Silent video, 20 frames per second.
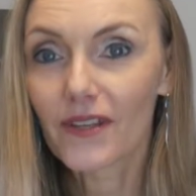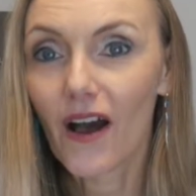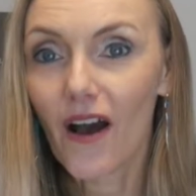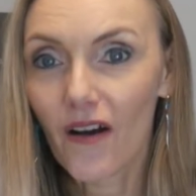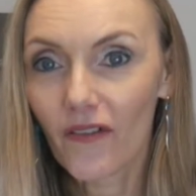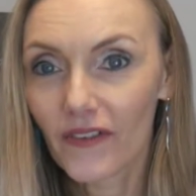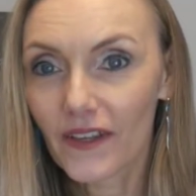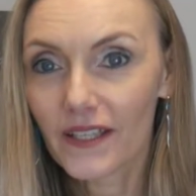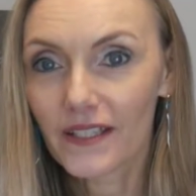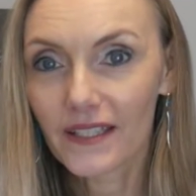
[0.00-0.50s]

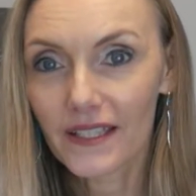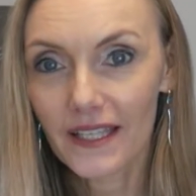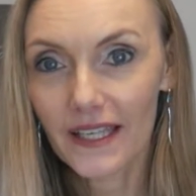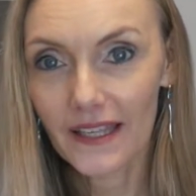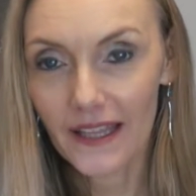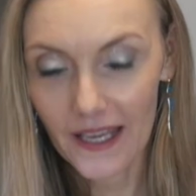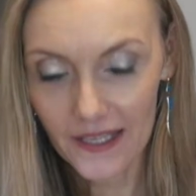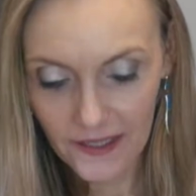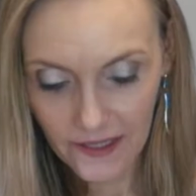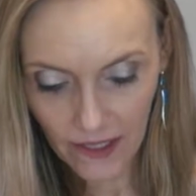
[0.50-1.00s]
obviously
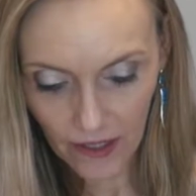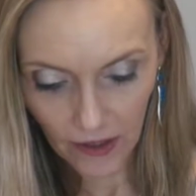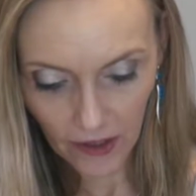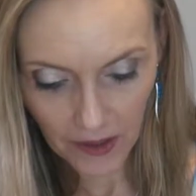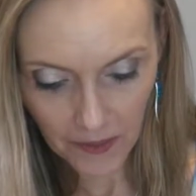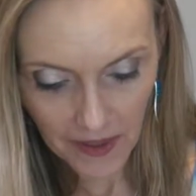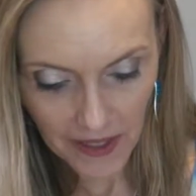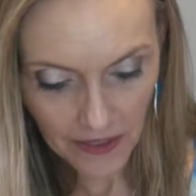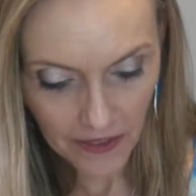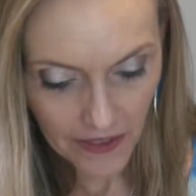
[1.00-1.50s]
that's not going
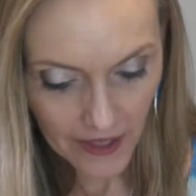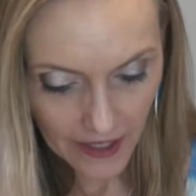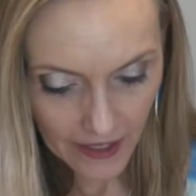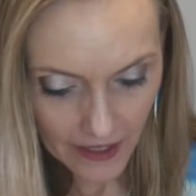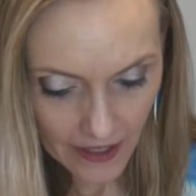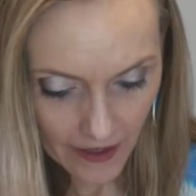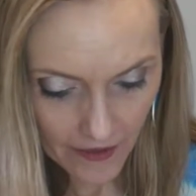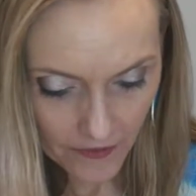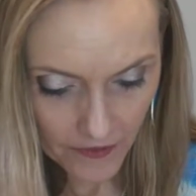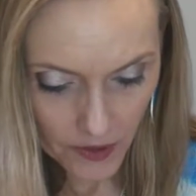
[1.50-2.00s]
to be thick
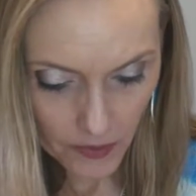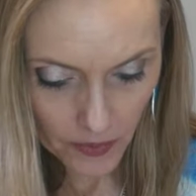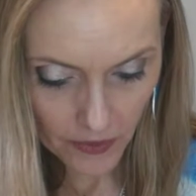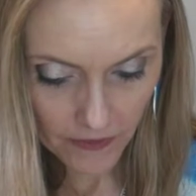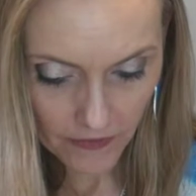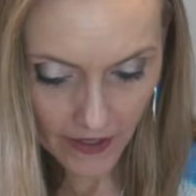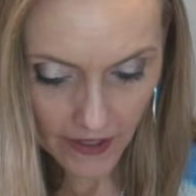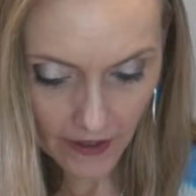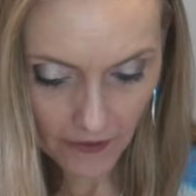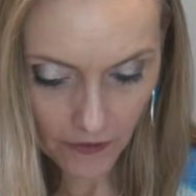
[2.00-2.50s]
enough to
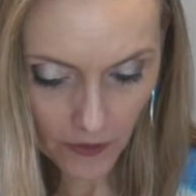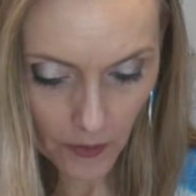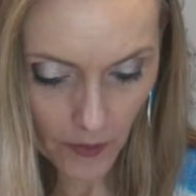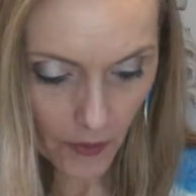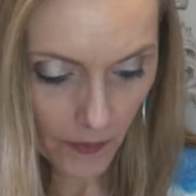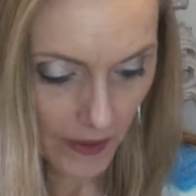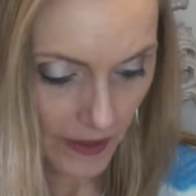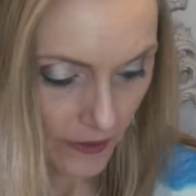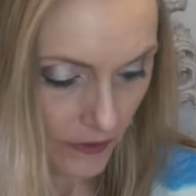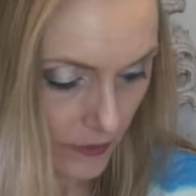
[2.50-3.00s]
prevent it from
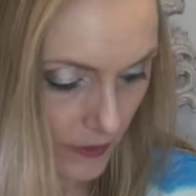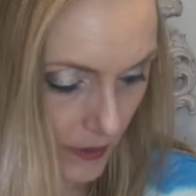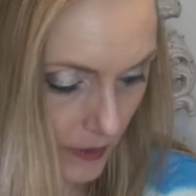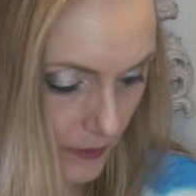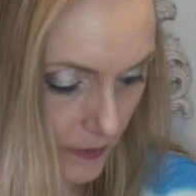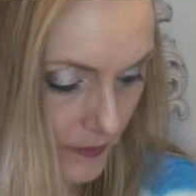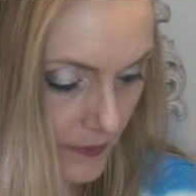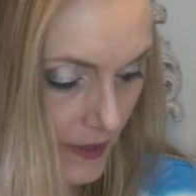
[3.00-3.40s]
going through.